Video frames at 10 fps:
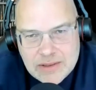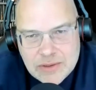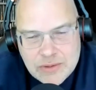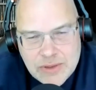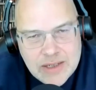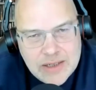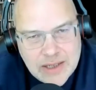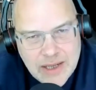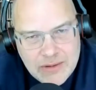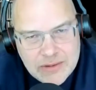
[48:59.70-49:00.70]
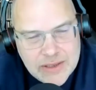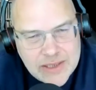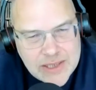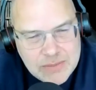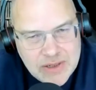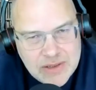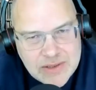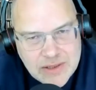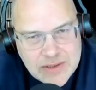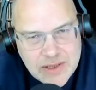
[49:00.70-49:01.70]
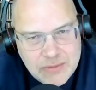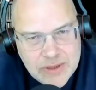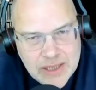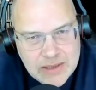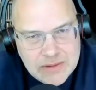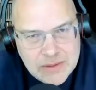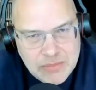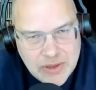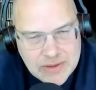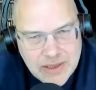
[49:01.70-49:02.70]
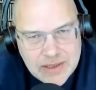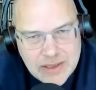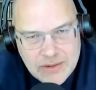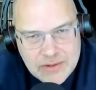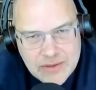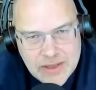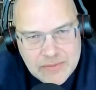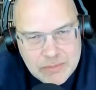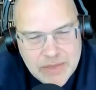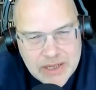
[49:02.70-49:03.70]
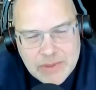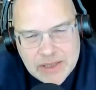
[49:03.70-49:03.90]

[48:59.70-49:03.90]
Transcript: create an encounter, an experience such that when they depart that encounter, they feel better